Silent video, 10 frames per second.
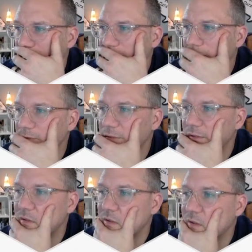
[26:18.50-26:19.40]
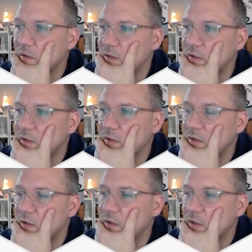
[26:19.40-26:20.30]
Can we
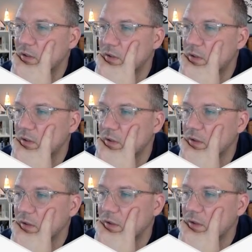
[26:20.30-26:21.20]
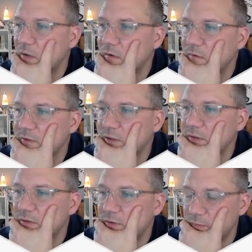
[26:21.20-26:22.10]
edit the height of
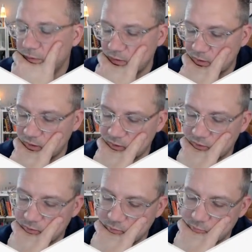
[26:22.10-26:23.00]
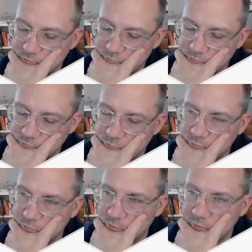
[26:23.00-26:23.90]
it to be like
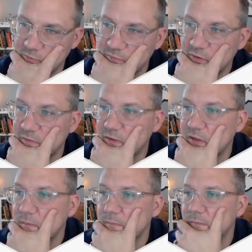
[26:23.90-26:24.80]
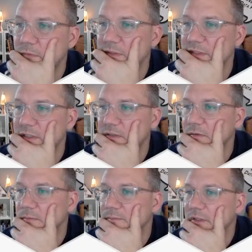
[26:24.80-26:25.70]
150? What does that do?
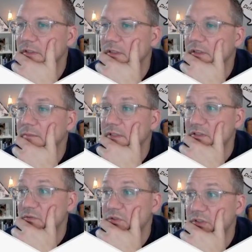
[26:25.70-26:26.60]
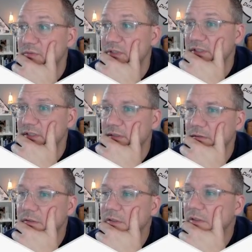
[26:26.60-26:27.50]
Makes it really big.
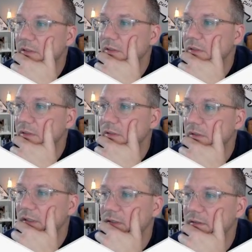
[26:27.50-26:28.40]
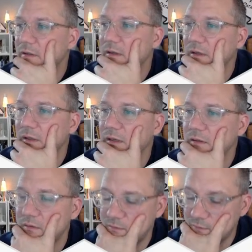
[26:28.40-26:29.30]
Edit the
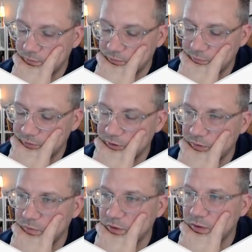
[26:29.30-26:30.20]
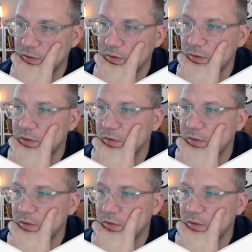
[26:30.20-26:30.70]
height to be 100.